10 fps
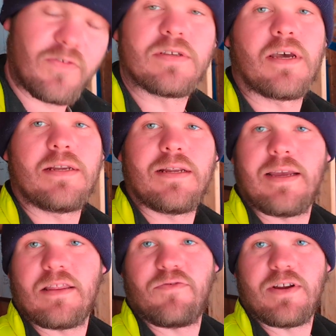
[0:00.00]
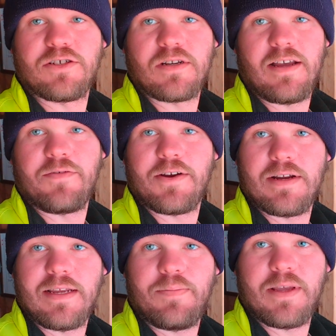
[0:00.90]
because I didn't get the finishing nail very
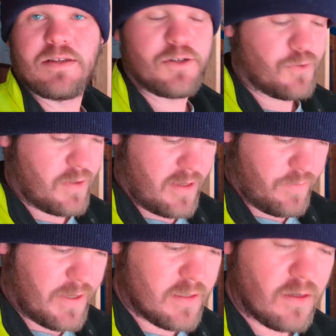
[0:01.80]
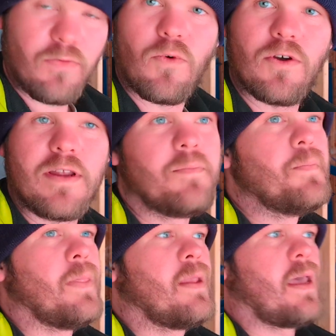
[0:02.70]
deep into the piece of wood,
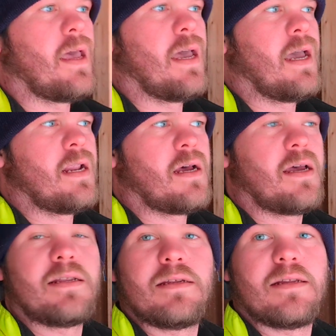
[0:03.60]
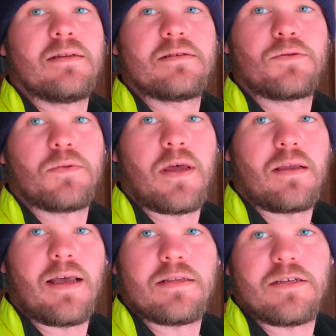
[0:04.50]
and I didn't
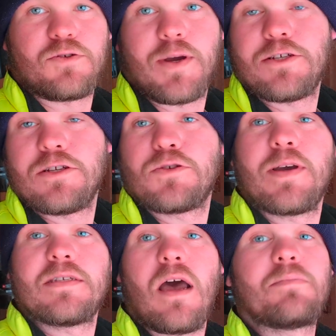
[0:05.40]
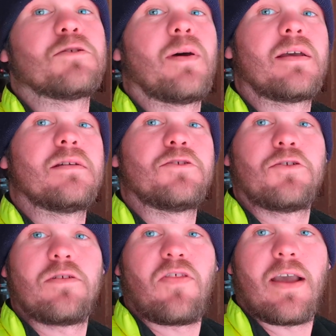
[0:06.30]
like that situation, so I stopped so I could
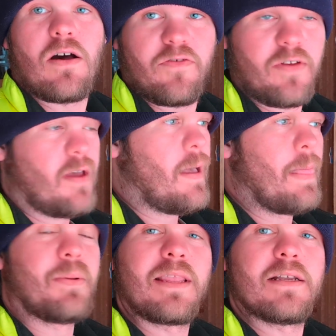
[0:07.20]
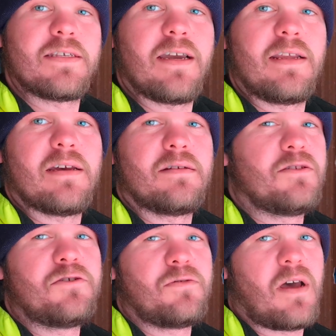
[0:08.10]
turn the thing off. But that's the idea.
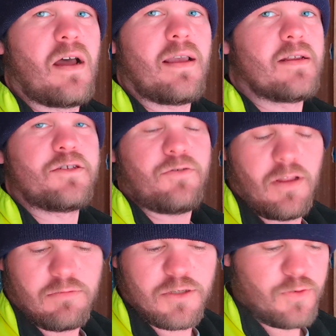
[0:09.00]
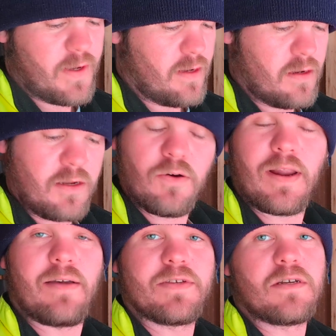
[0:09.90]
Do not get too close to it.
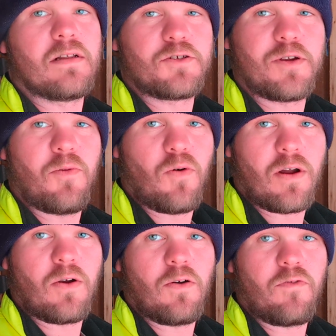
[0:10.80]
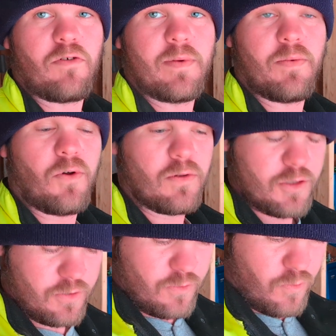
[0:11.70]
Don't have a solid stream of water going from your bowl
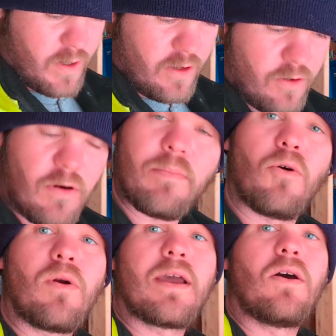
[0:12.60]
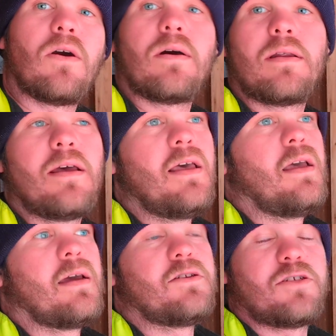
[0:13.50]
to what you are pouring it on,
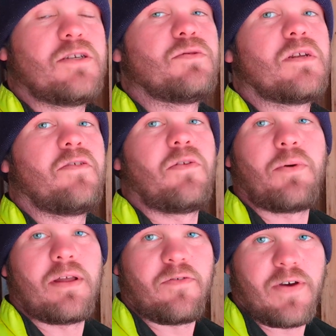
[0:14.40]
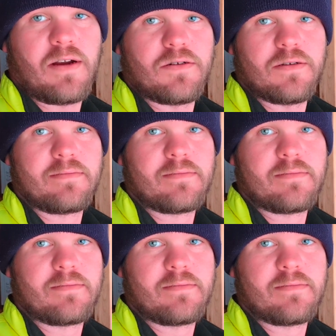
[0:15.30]
and just use enough to put out the fires